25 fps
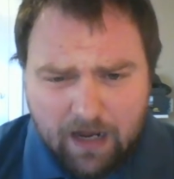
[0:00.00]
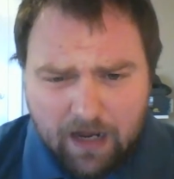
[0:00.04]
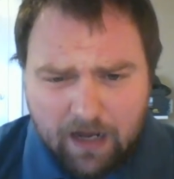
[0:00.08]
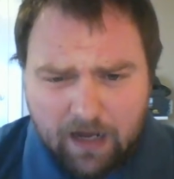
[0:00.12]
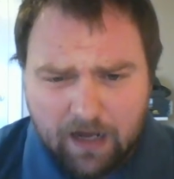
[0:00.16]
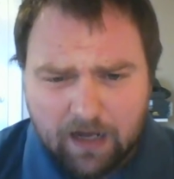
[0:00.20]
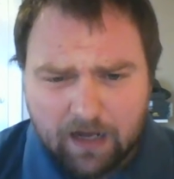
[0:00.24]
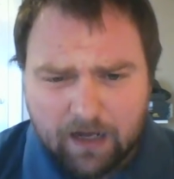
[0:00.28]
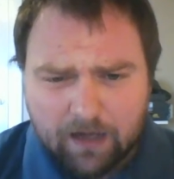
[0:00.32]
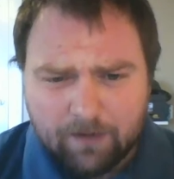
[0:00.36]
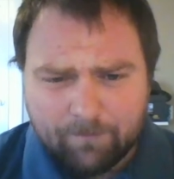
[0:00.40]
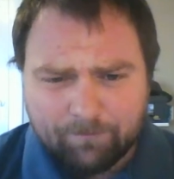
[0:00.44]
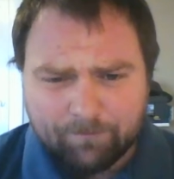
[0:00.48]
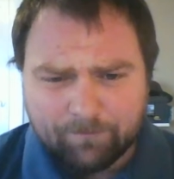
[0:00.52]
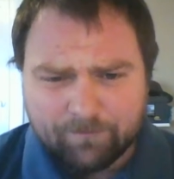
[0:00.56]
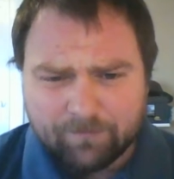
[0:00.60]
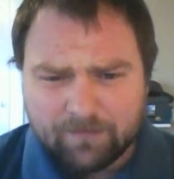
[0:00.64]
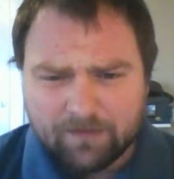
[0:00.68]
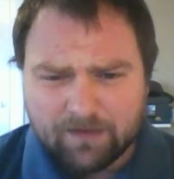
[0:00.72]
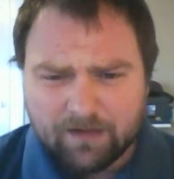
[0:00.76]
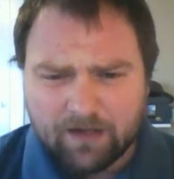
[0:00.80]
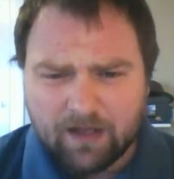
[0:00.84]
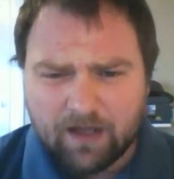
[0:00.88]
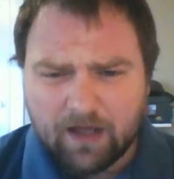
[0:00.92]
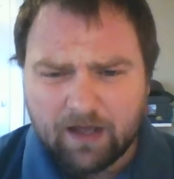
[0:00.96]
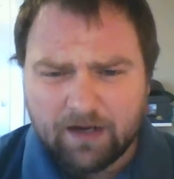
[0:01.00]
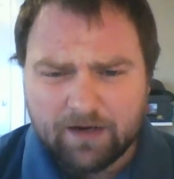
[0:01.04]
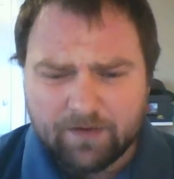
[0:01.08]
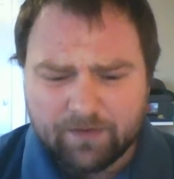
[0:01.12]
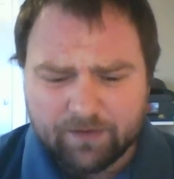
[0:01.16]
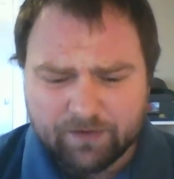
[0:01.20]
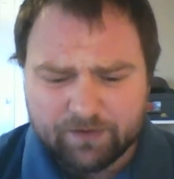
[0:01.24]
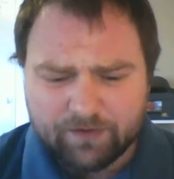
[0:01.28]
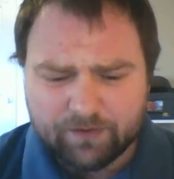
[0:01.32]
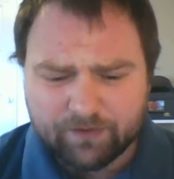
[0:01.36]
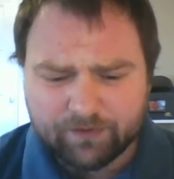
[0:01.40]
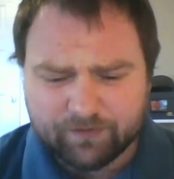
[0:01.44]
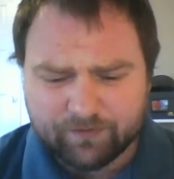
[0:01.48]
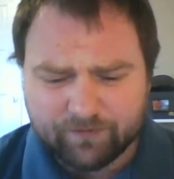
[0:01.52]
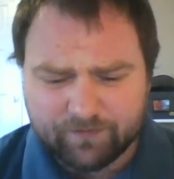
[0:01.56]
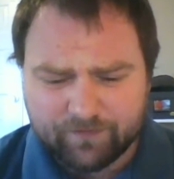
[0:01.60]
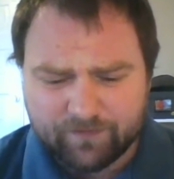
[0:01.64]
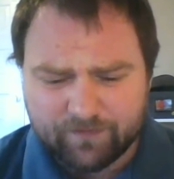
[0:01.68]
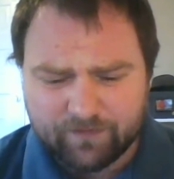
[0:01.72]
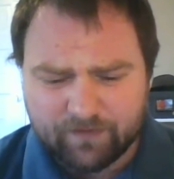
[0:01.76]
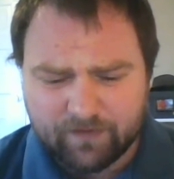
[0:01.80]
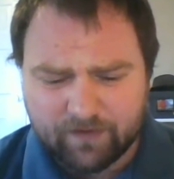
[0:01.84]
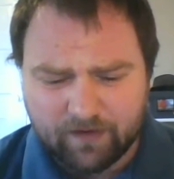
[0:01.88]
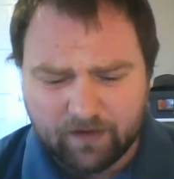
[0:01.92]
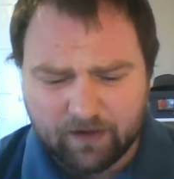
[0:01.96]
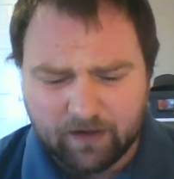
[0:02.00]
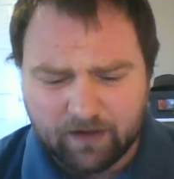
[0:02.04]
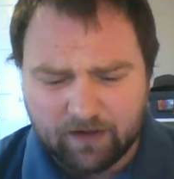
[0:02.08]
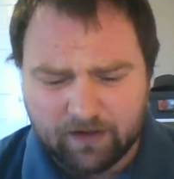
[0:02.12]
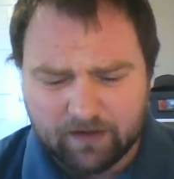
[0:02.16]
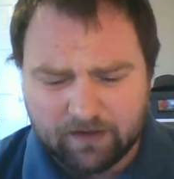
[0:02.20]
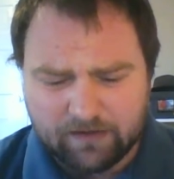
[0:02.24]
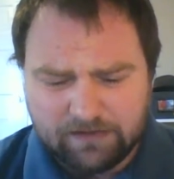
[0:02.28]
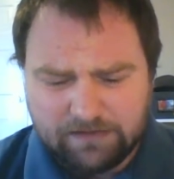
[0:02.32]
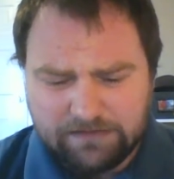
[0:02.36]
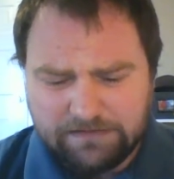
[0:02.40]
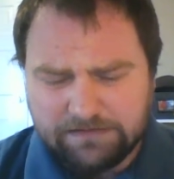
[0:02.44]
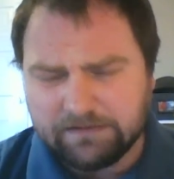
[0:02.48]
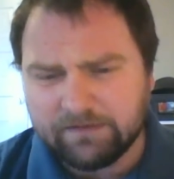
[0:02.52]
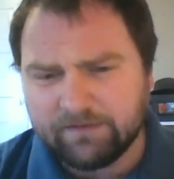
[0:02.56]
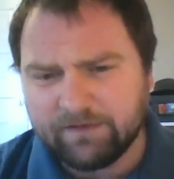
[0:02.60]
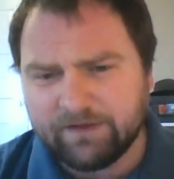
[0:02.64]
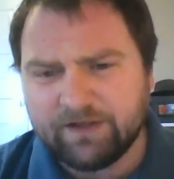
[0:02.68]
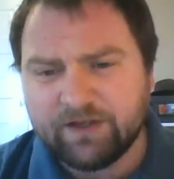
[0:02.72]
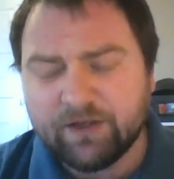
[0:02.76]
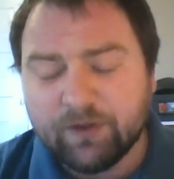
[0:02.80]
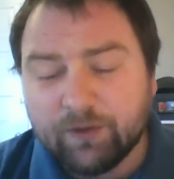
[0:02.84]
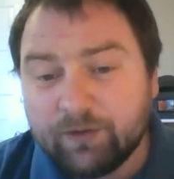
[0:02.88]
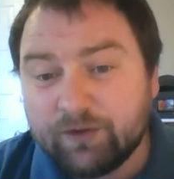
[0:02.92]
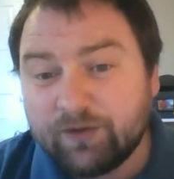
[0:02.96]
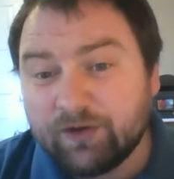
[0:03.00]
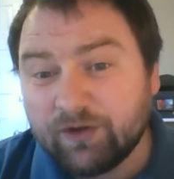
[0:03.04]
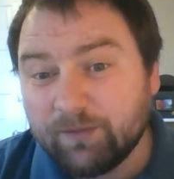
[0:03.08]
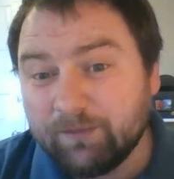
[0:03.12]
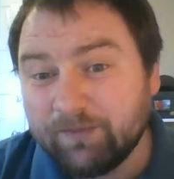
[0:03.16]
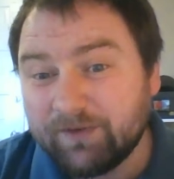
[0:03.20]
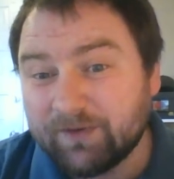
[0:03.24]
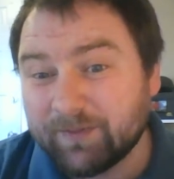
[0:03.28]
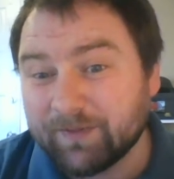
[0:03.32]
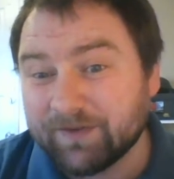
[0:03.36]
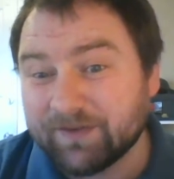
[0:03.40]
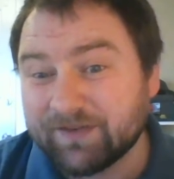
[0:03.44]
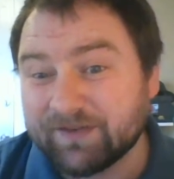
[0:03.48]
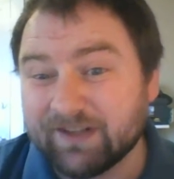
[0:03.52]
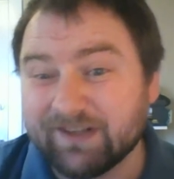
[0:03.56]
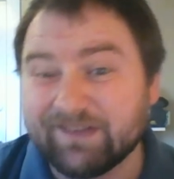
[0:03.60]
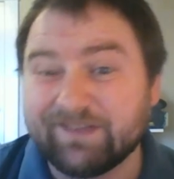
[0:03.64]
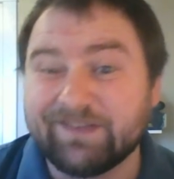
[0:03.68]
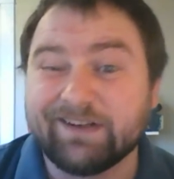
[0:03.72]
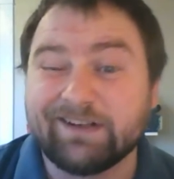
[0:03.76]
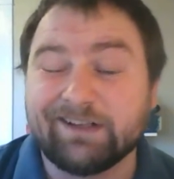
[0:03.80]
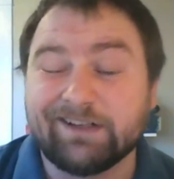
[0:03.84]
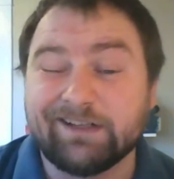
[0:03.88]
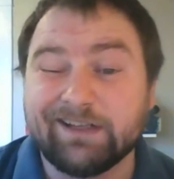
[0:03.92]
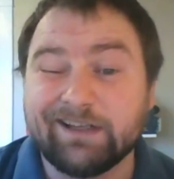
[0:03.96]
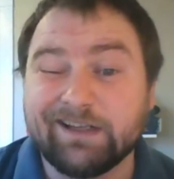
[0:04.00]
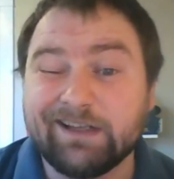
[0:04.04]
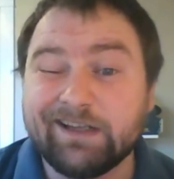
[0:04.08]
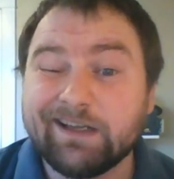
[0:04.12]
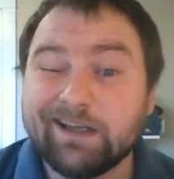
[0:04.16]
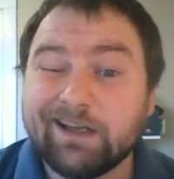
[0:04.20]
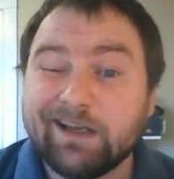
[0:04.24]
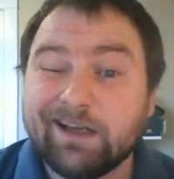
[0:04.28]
Another use of YouTube specifically